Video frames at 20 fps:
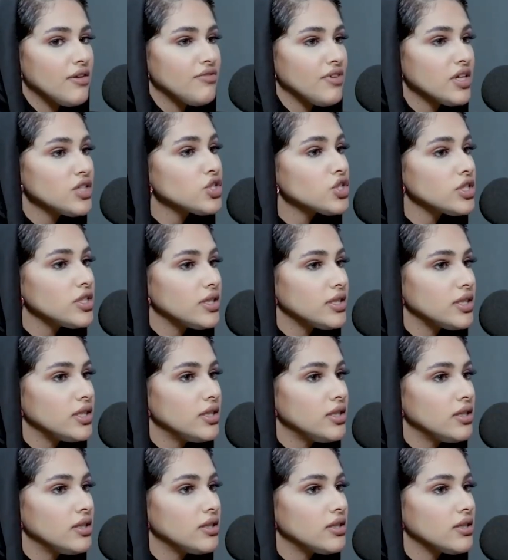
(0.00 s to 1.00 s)

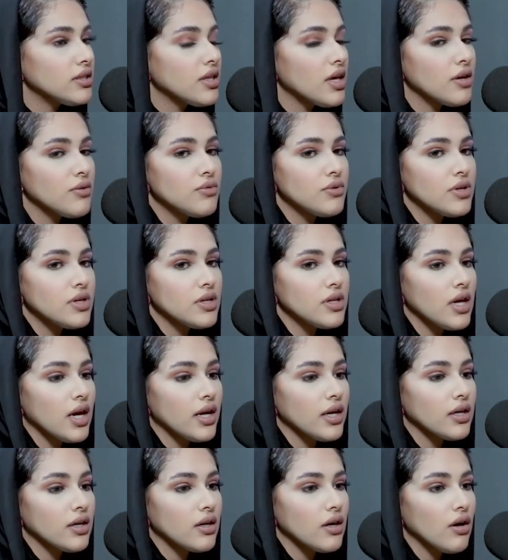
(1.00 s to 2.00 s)
eventually they were
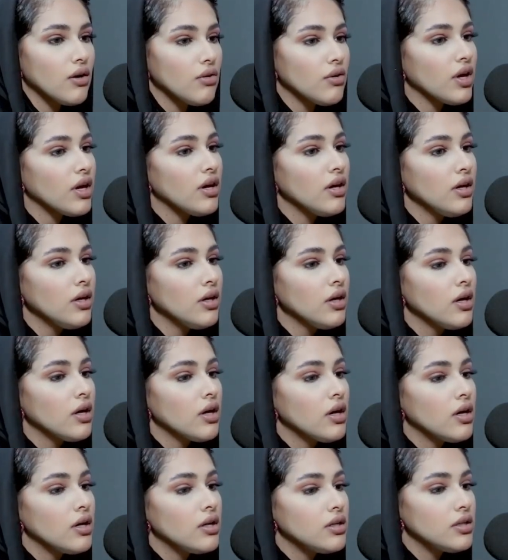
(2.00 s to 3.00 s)
like, okay,
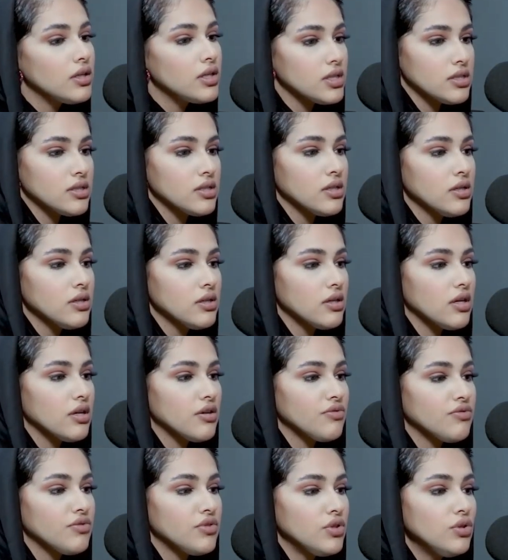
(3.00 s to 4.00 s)
listen,
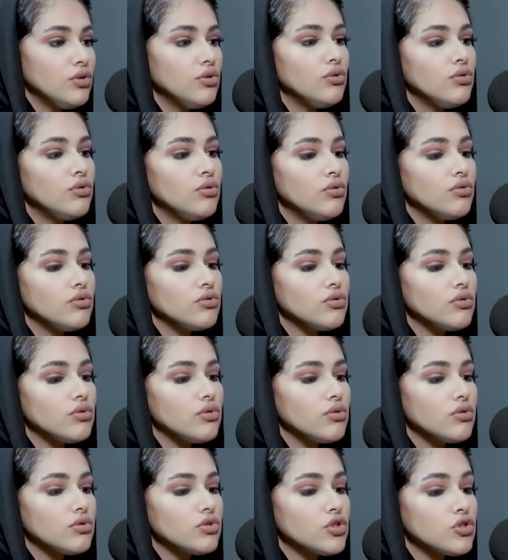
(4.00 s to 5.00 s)
if you
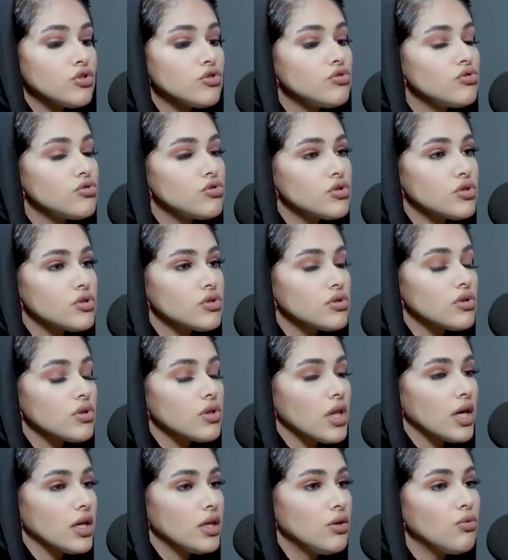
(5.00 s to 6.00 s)
choose
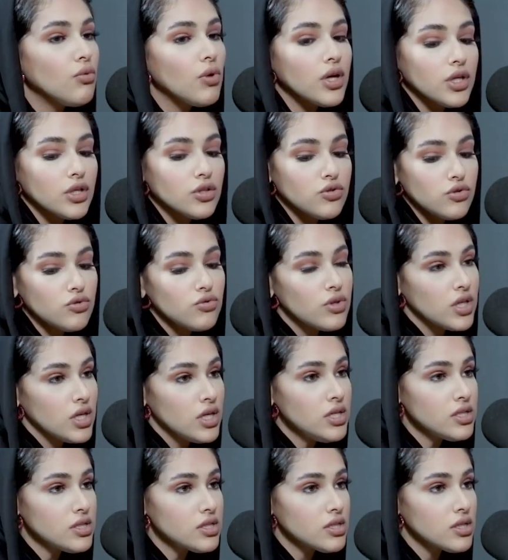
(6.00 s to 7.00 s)
that you want to do
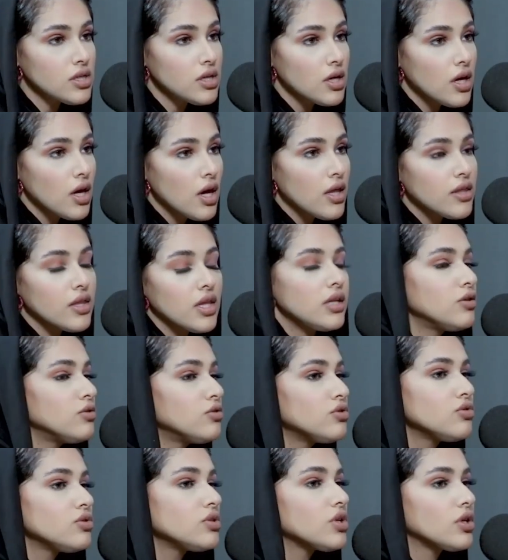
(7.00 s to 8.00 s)
this, then you
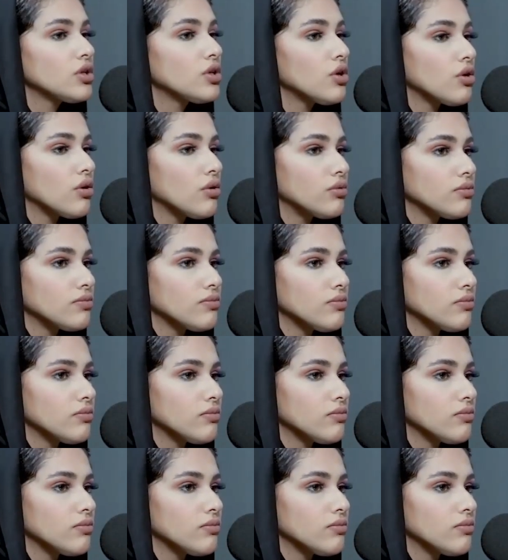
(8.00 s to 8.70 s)
do it on your own.